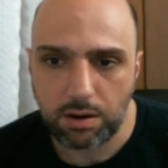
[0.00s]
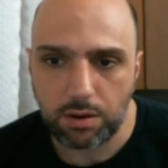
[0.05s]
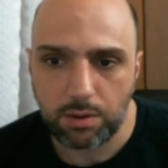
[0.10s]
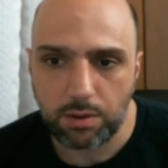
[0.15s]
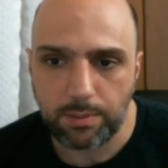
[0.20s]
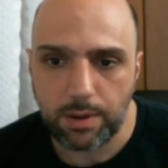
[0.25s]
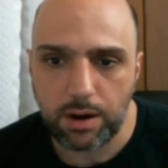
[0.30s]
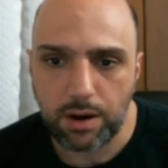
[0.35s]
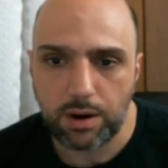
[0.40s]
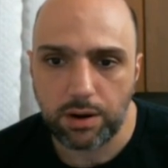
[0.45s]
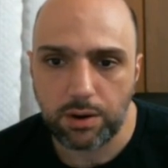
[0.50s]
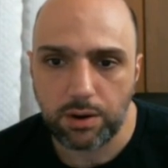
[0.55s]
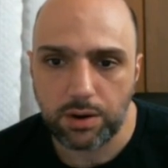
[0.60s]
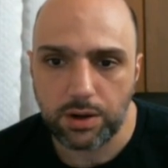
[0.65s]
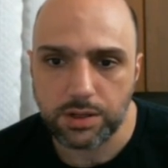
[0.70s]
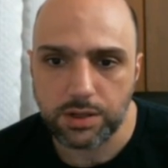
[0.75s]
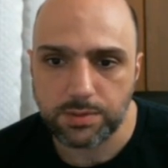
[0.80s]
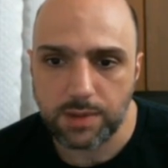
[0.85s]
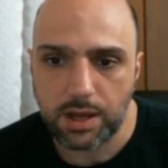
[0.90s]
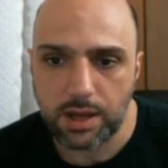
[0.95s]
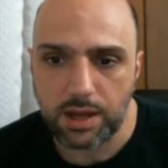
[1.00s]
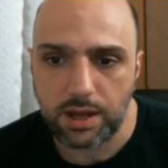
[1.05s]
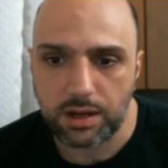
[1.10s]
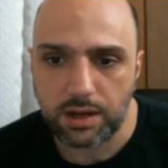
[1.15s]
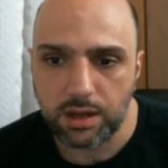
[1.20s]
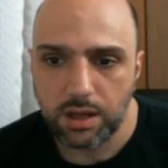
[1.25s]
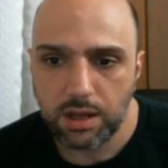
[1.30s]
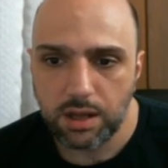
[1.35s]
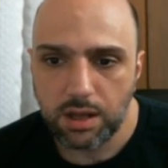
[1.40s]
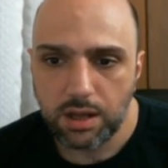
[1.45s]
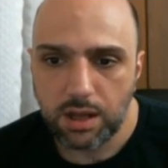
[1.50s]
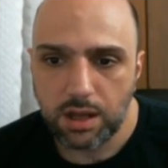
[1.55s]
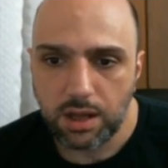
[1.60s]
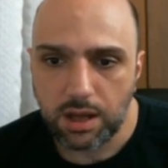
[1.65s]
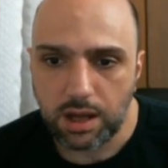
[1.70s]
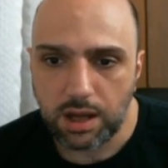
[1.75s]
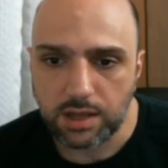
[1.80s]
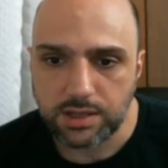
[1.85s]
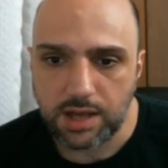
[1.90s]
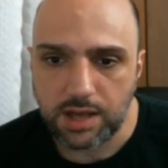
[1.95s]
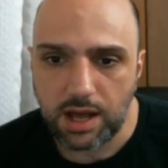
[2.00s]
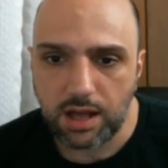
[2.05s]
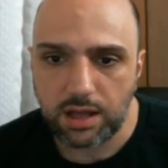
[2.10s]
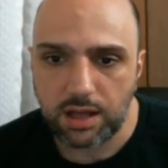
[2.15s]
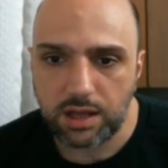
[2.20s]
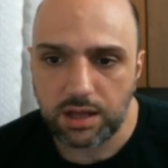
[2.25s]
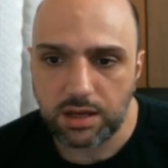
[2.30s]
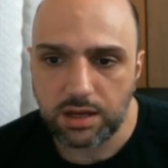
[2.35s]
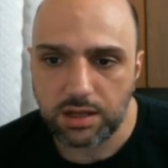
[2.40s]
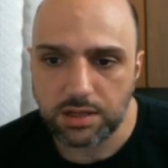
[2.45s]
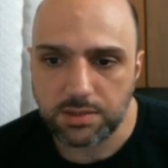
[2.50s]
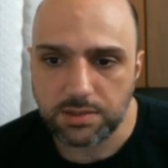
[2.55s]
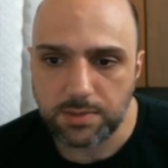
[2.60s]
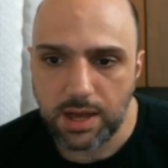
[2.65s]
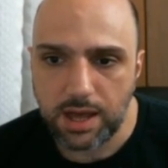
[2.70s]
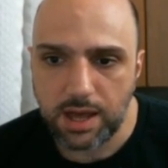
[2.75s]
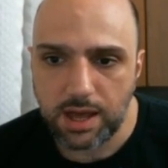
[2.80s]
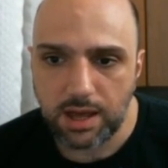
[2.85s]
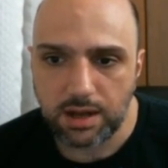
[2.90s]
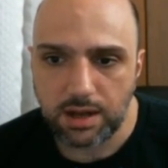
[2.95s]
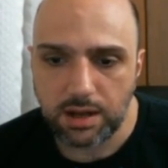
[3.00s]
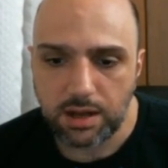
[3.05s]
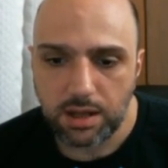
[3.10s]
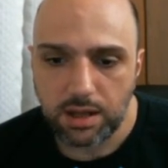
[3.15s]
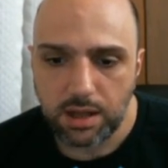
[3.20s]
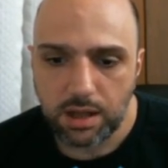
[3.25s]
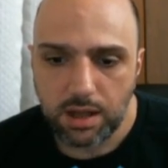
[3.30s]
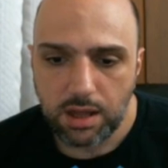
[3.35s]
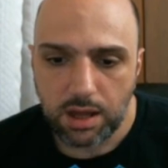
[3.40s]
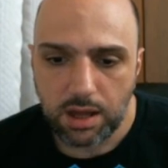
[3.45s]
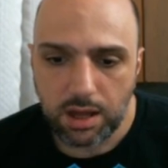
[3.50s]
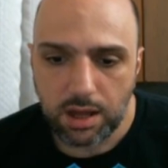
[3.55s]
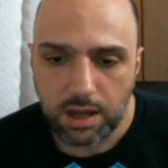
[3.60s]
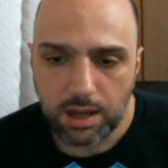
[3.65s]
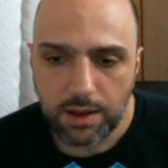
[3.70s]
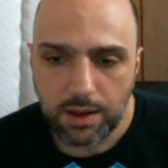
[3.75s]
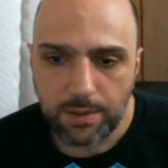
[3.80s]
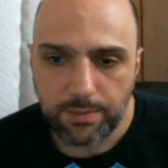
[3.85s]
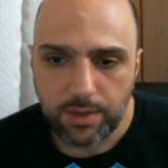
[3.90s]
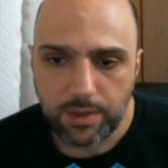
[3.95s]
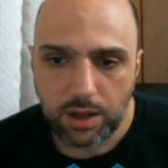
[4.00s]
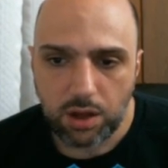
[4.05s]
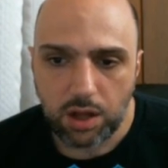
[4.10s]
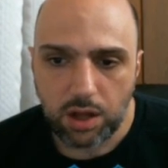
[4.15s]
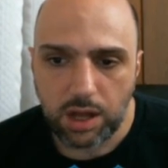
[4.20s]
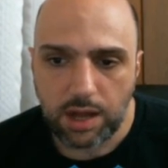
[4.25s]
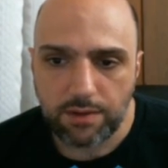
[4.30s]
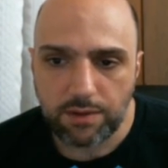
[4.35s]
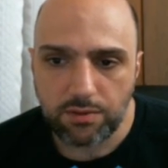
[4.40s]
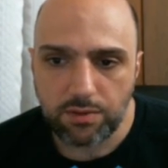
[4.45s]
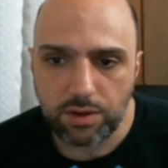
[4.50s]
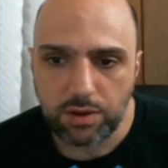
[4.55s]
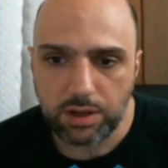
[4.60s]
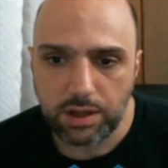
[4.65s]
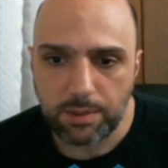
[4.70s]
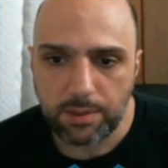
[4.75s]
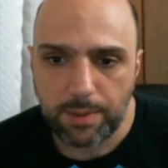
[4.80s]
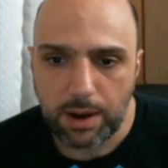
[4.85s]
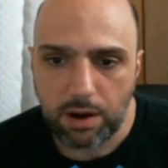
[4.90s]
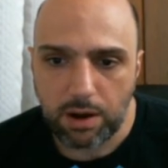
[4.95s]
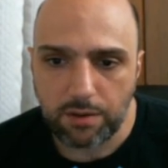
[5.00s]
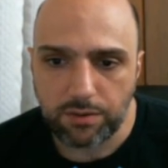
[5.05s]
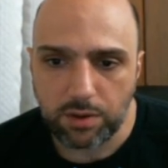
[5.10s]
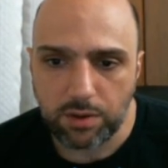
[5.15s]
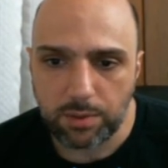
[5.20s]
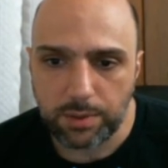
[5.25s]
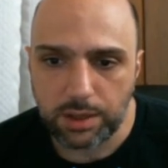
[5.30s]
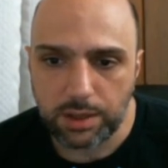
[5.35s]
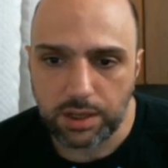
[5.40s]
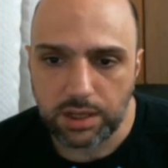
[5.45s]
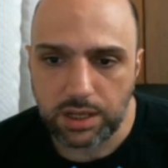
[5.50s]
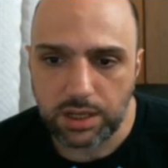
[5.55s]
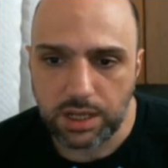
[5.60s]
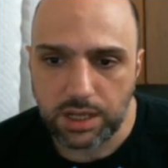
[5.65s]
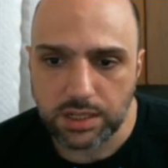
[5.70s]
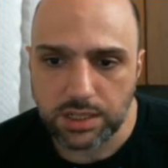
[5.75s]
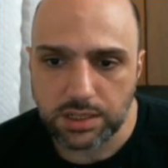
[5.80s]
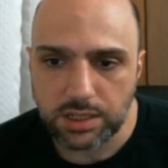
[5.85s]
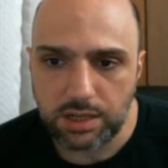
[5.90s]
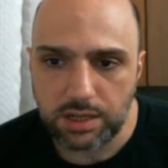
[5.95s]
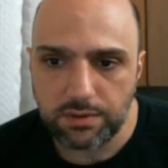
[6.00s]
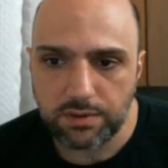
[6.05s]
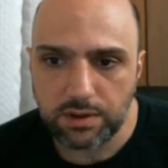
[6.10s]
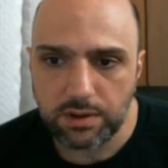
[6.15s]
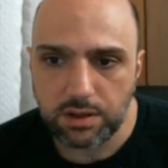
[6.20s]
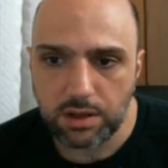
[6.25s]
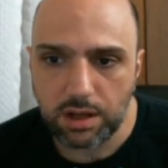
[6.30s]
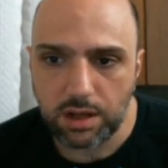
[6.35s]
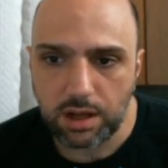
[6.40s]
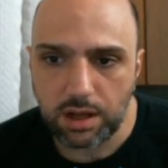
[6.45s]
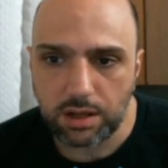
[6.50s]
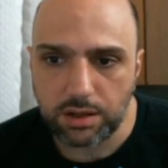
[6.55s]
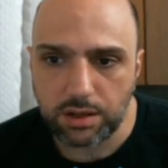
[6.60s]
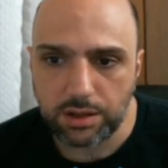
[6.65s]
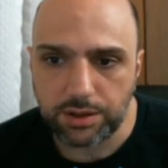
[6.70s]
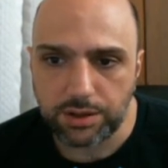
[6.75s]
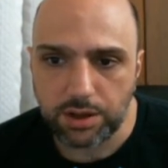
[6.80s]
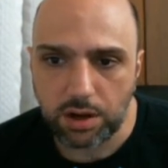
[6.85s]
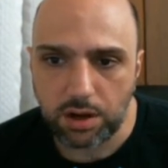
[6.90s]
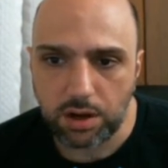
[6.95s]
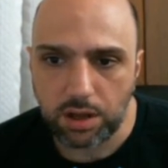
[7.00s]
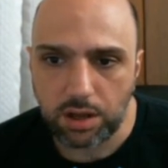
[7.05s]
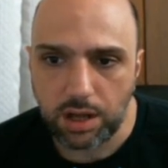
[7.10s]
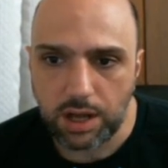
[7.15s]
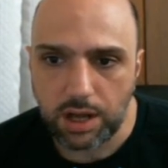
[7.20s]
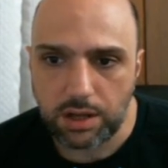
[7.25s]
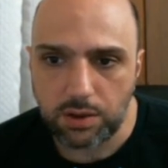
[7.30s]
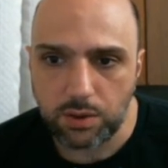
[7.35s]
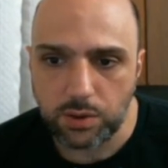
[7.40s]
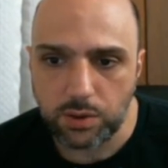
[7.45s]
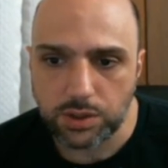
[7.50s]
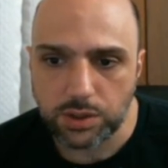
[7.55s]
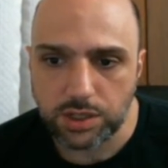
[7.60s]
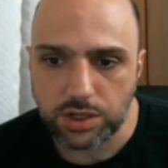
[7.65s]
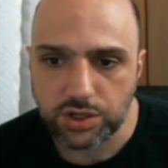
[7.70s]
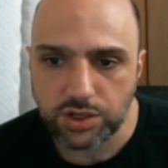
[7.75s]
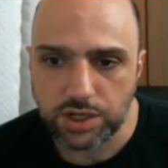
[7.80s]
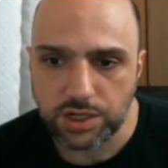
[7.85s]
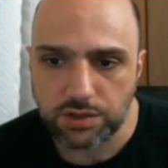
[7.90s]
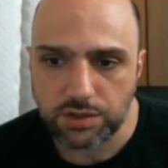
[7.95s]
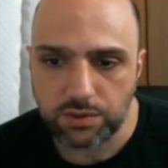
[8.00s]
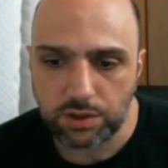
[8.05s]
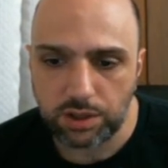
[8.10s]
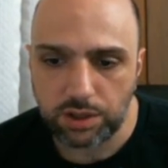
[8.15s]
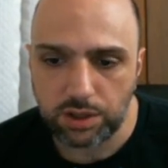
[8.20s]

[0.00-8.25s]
Baranor is man. Alien is man. They all have really powerful abilities. Even Lariel I use because she has a really